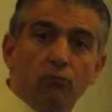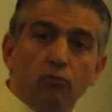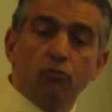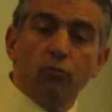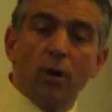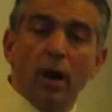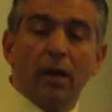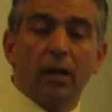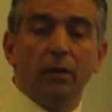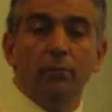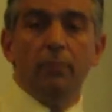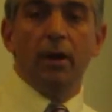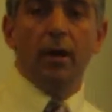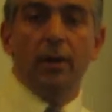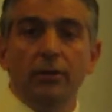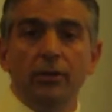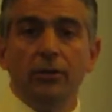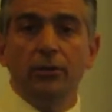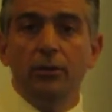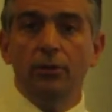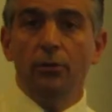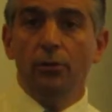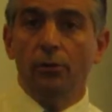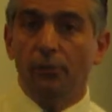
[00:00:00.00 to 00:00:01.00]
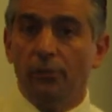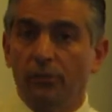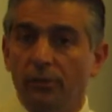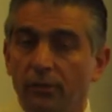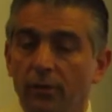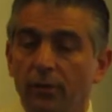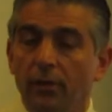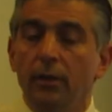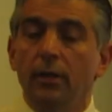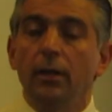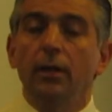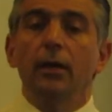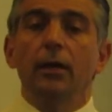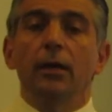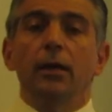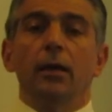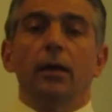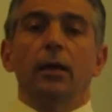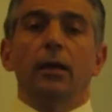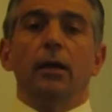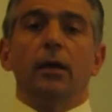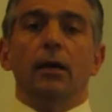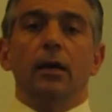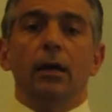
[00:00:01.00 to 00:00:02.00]
recommend you use.
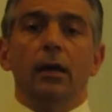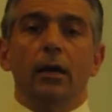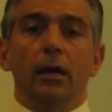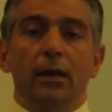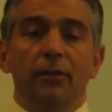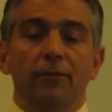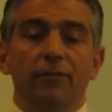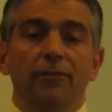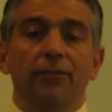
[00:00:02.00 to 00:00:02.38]
And